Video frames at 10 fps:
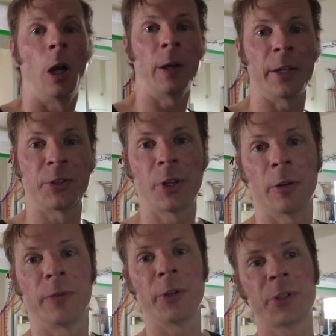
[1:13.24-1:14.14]
All right,
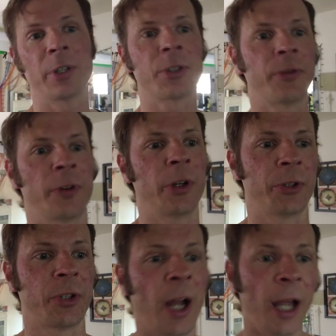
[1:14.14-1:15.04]
so first things
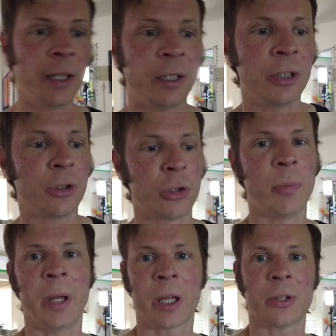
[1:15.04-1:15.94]
first, I need
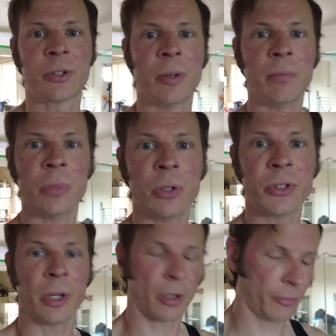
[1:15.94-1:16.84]
to pick some
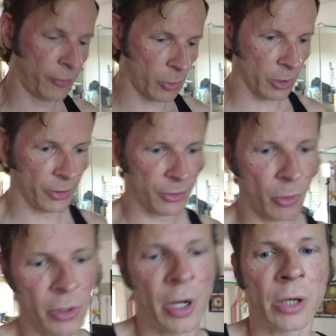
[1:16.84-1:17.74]
music for this
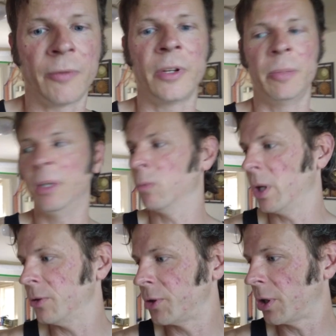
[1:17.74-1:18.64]
choreography to be
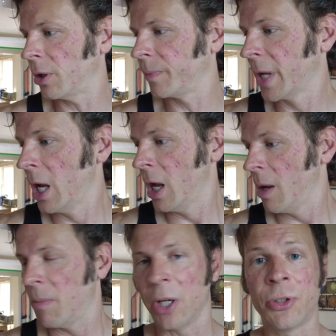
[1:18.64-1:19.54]
written to.
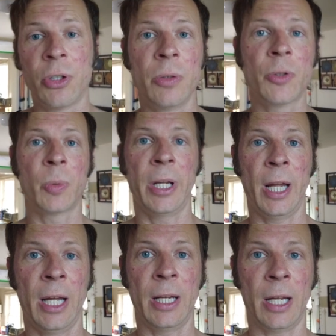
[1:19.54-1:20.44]
My students went
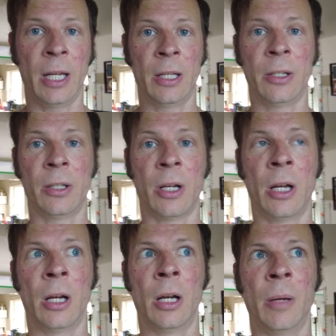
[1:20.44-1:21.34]
ahead and
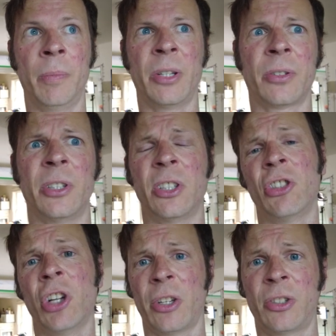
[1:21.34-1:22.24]
basically
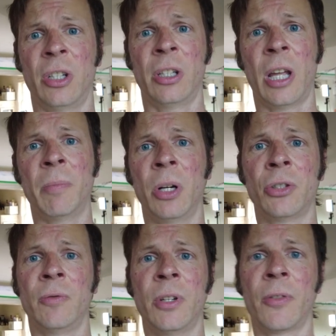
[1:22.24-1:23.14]
suggested a
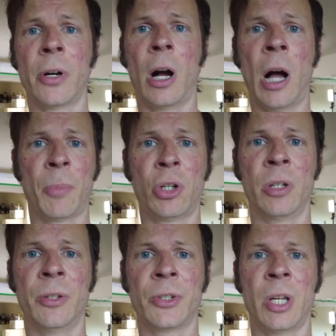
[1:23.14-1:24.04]
bunch of different
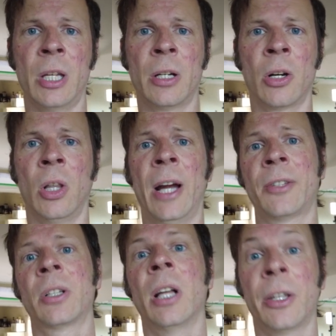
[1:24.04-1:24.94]
options in our
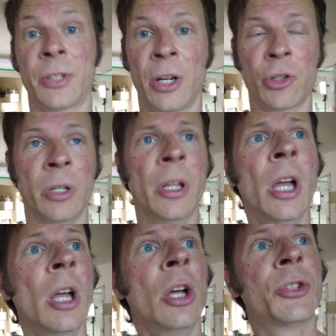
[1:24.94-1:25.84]
last class session.
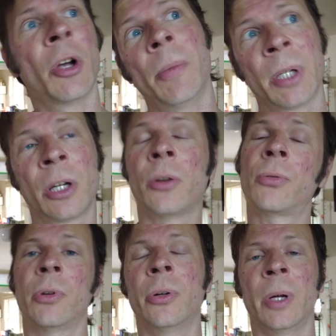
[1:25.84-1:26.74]
So I'm gonna go
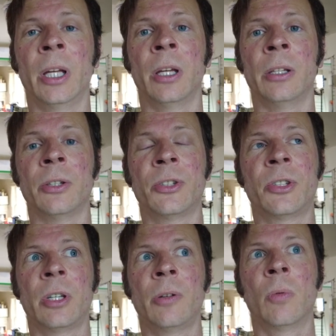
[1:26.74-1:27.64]
through and
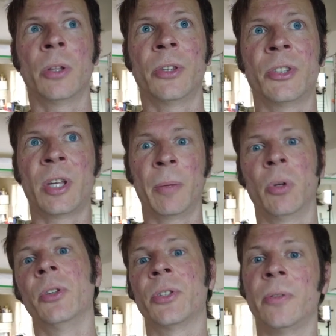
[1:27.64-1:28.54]
see what the
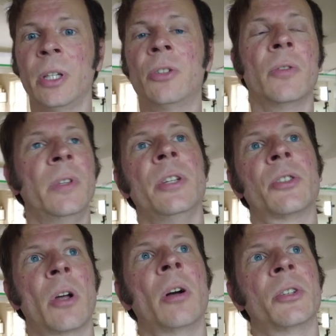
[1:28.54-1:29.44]
samples of each of
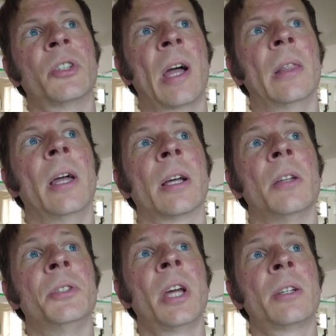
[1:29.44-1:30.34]
these songs sound like
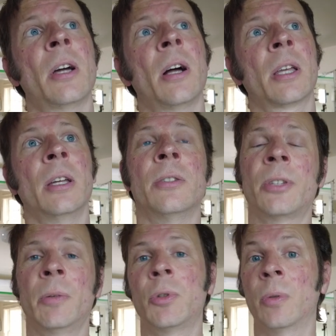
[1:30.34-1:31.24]
on TikTok and
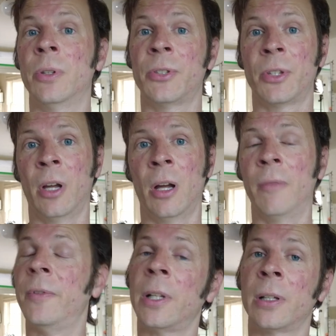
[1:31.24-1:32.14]
see which ones
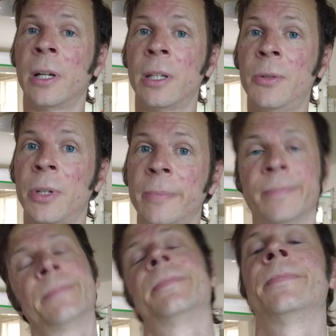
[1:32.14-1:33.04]
I'm feeling like using.